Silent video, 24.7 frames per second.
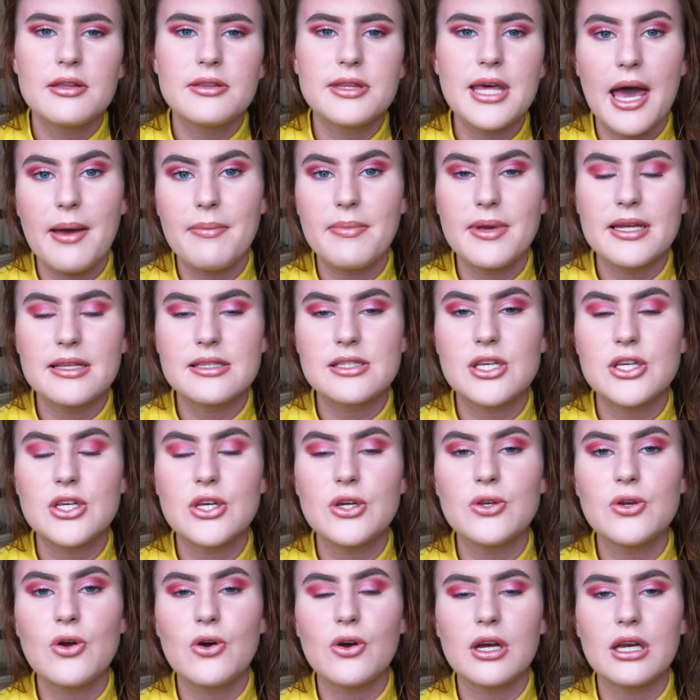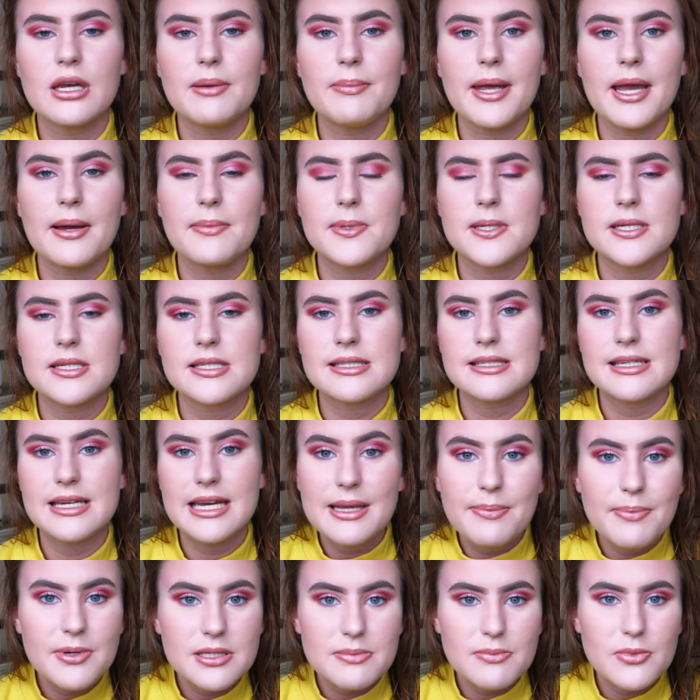that means that you're not going to be able to
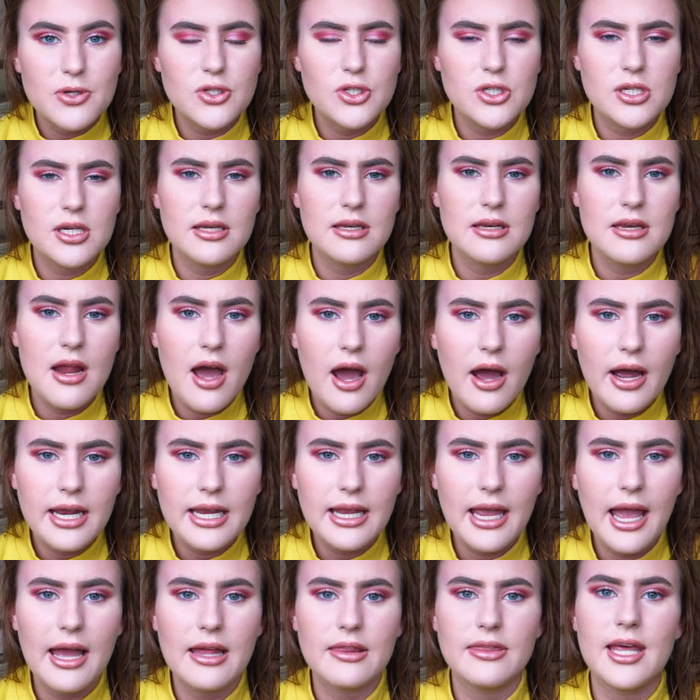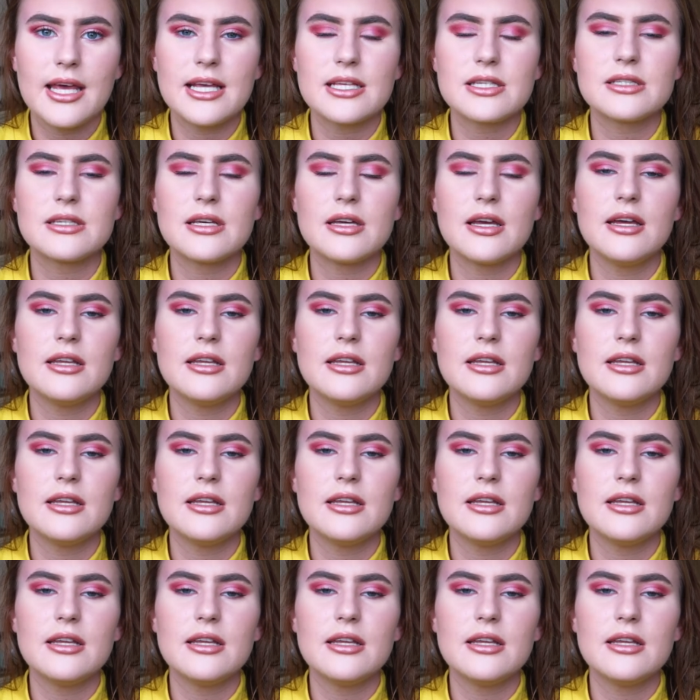sleep as much at night and that's